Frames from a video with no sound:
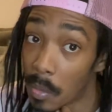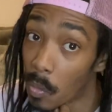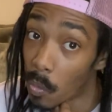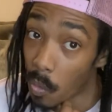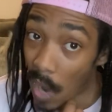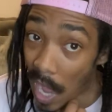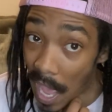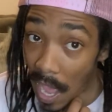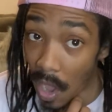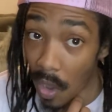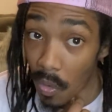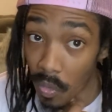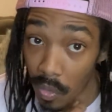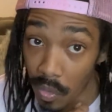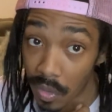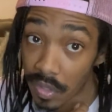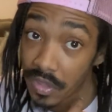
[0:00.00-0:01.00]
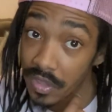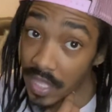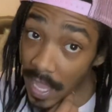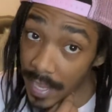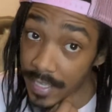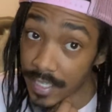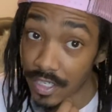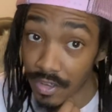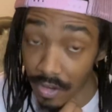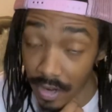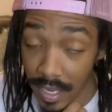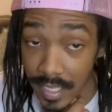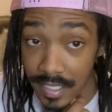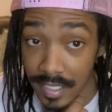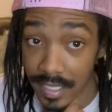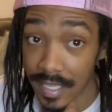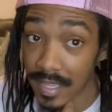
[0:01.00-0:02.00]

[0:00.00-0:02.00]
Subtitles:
Wow. That's crazy.